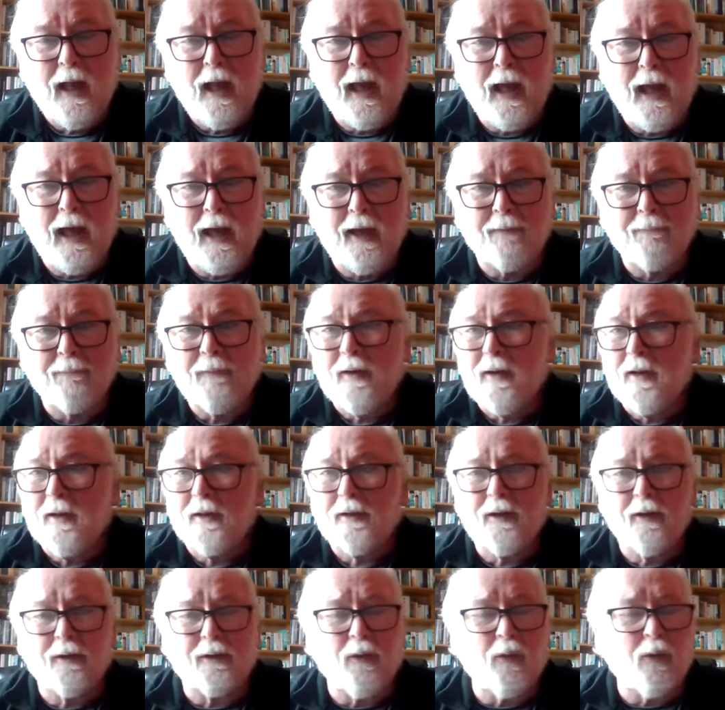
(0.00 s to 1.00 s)
And
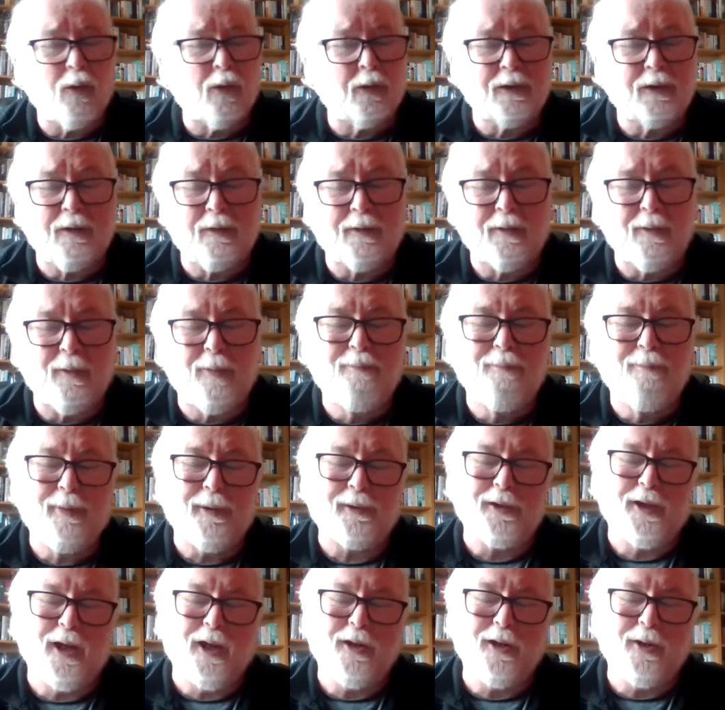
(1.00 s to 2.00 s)

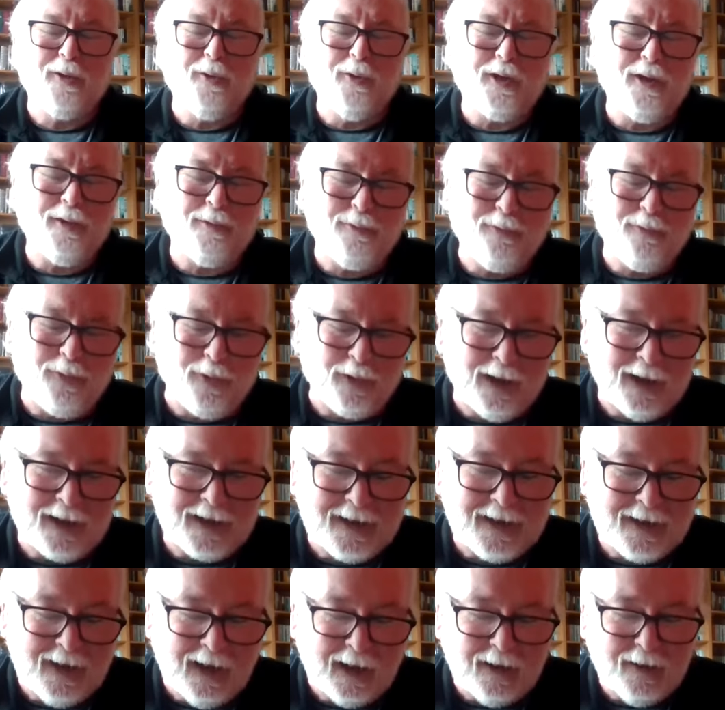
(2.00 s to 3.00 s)
but you know the
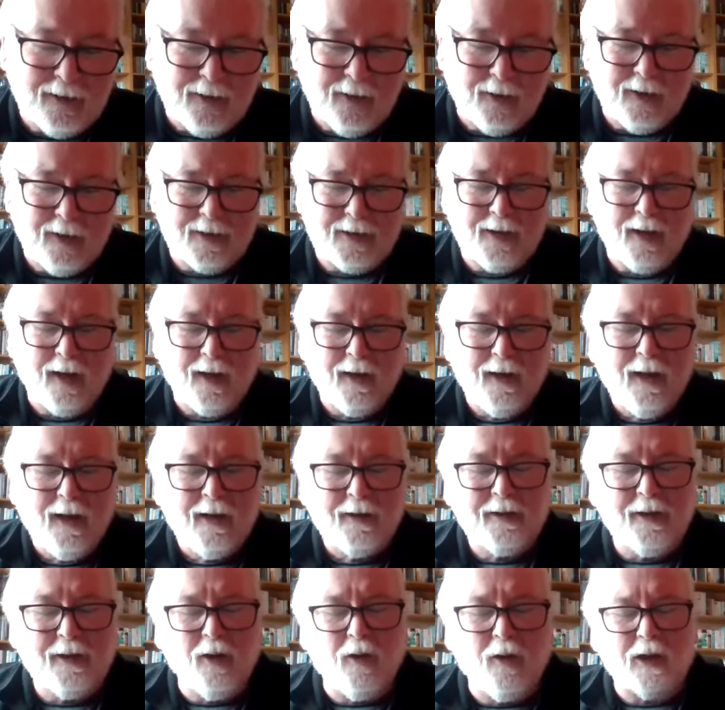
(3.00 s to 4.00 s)
funniest thing, dude, is
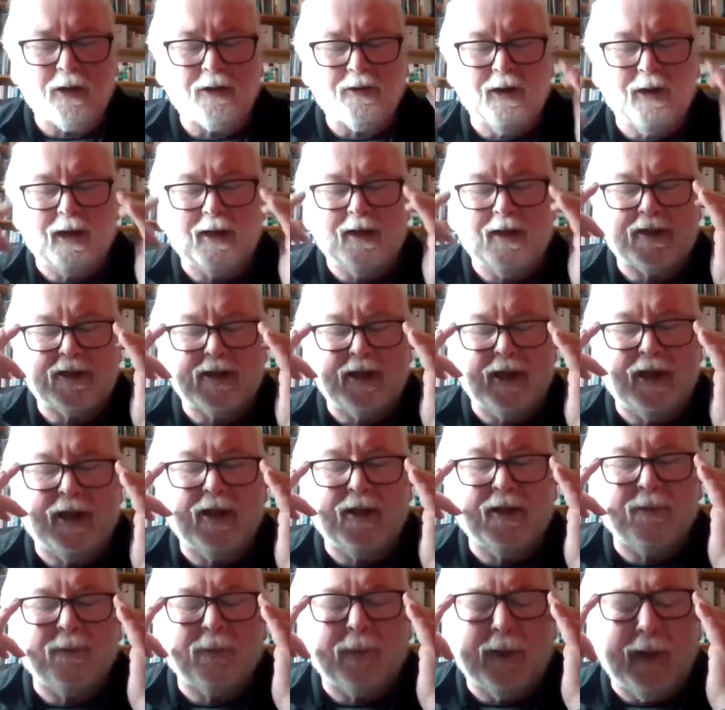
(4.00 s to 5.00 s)
they're all trying to
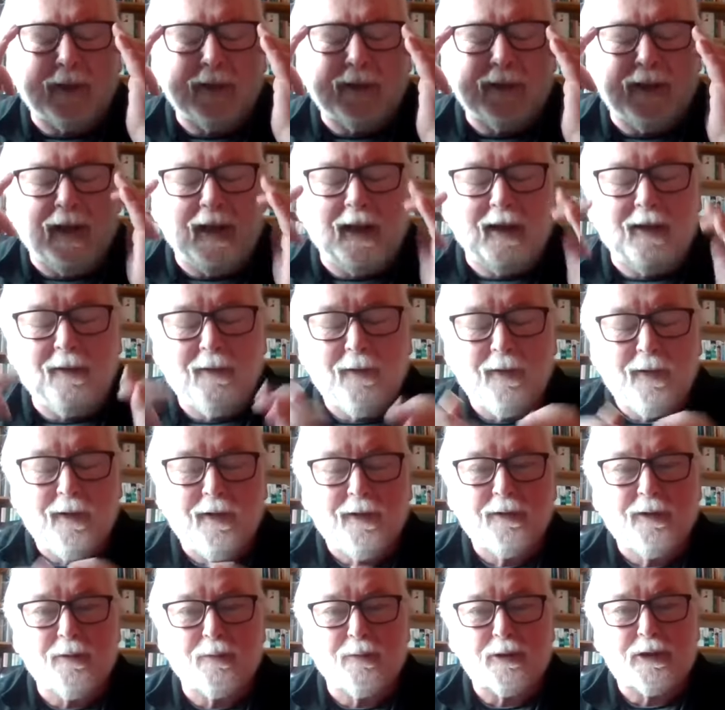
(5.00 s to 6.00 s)
say that
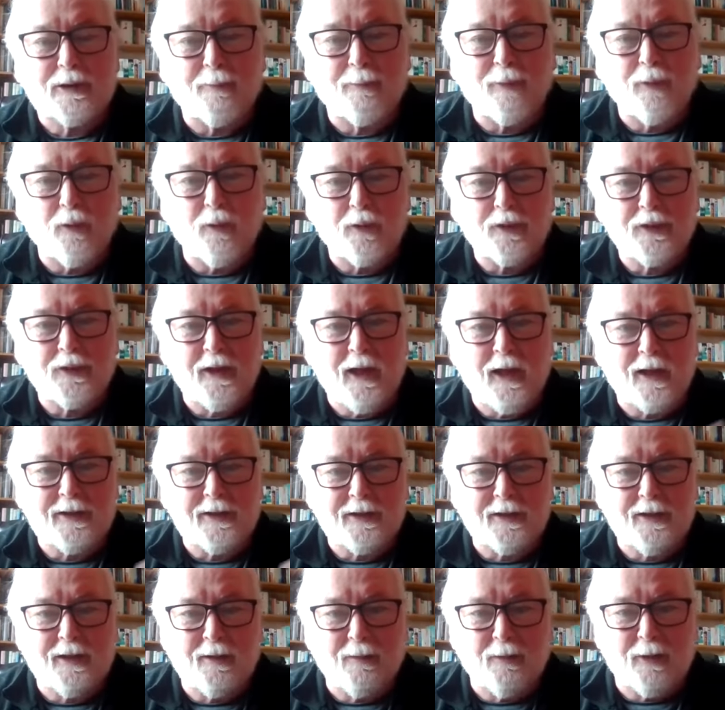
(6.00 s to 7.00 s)
there was a
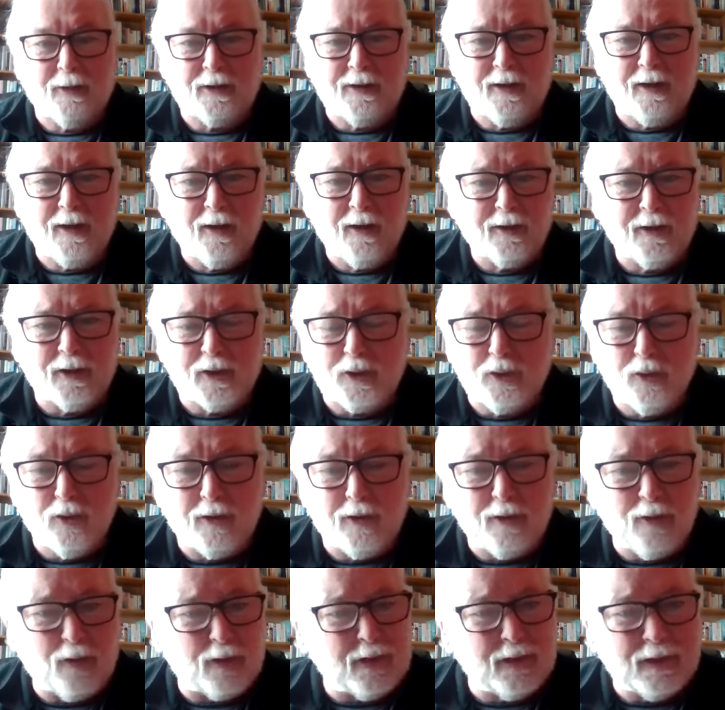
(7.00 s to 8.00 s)
process and there
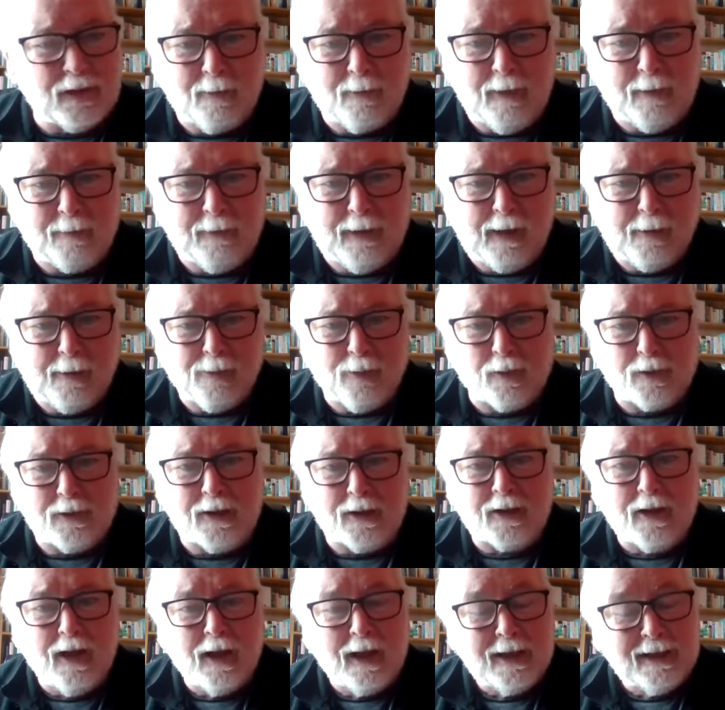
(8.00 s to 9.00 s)
doesn't seem to be any
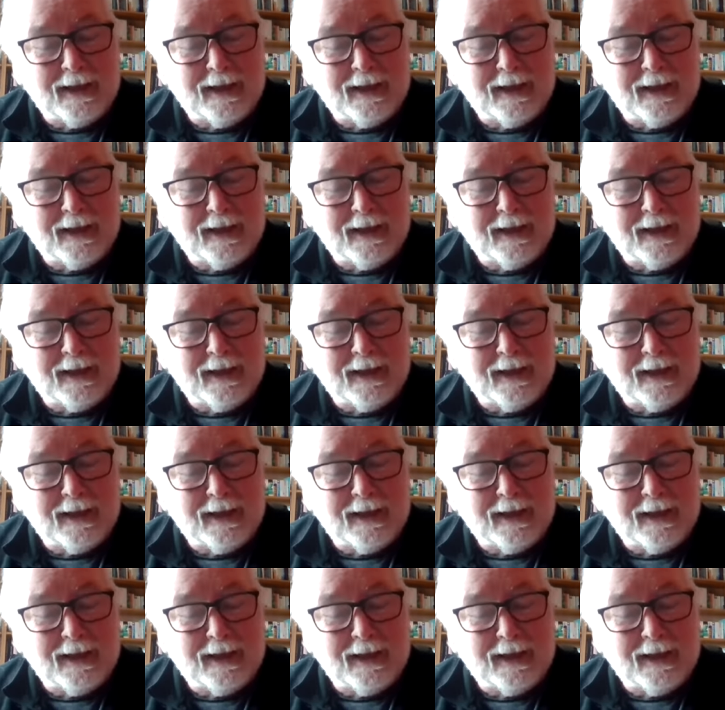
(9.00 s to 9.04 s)
process.